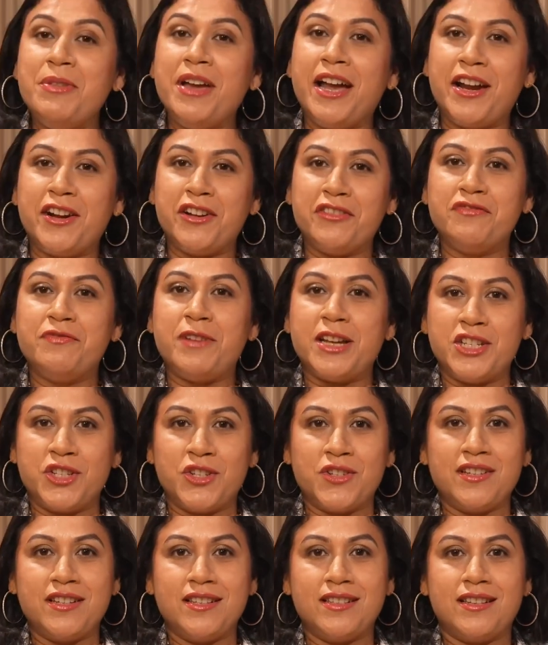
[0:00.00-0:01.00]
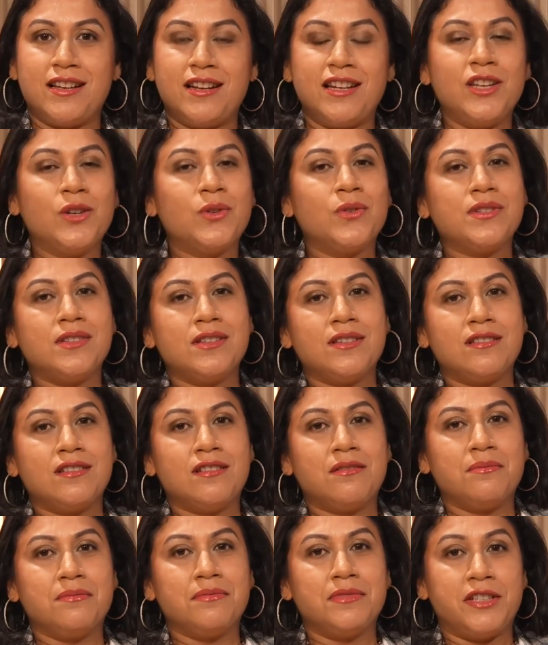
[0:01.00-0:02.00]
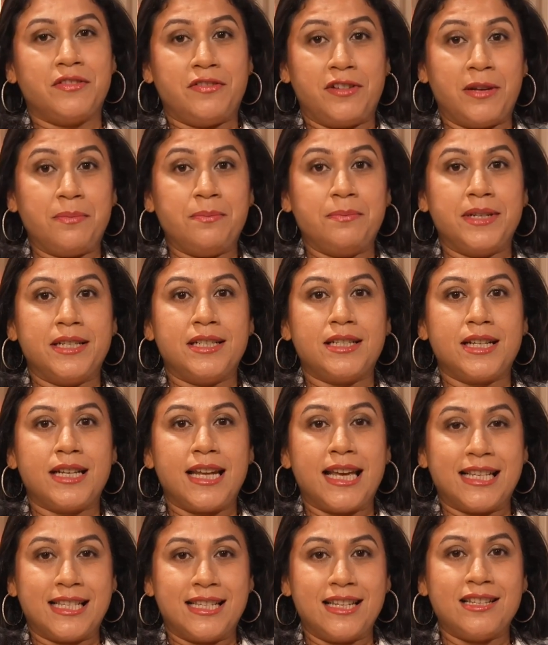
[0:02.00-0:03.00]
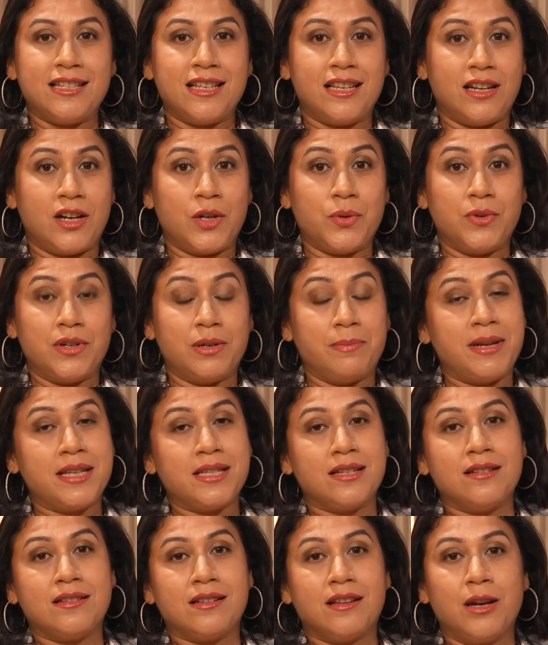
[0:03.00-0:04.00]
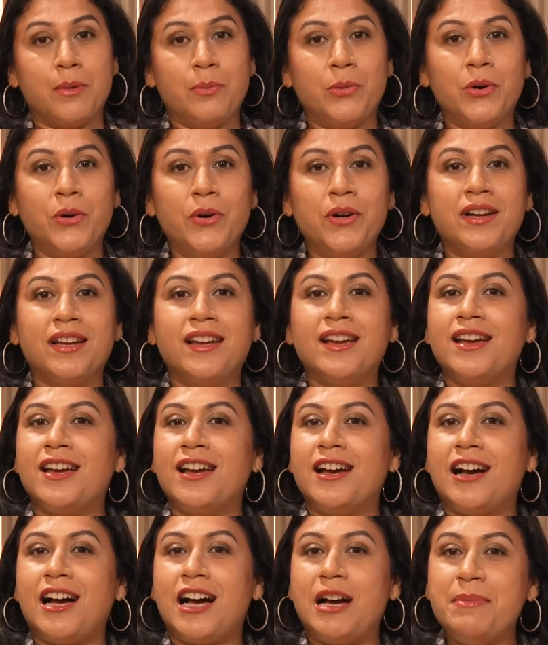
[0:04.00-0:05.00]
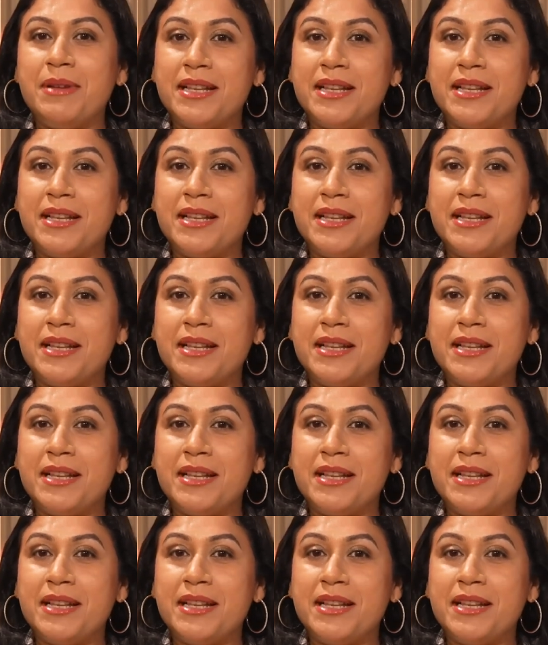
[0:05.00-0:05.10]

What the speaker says: the head of ventures and ecosystem development at XDC Network based in Singapore. I'm